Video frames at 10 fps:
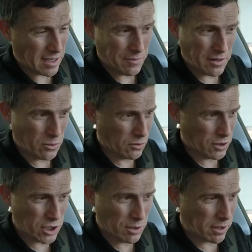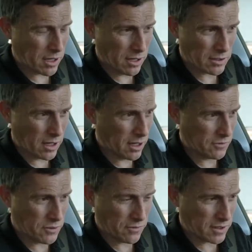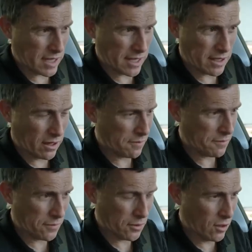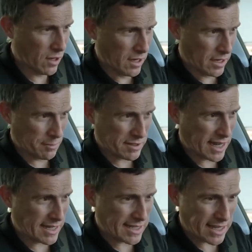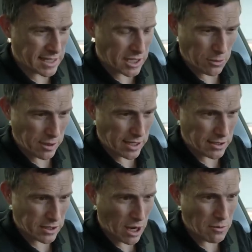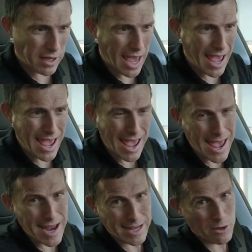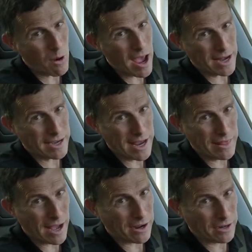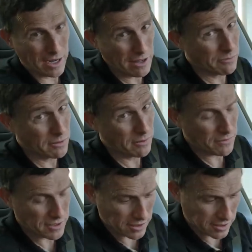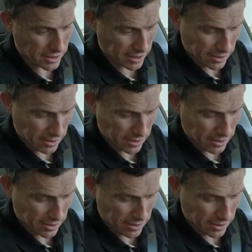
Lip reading: I mean, all the German cars that I've driven, say the i4 and the Mercedes EQE, don't get anywhere near that kind of level of efficiency.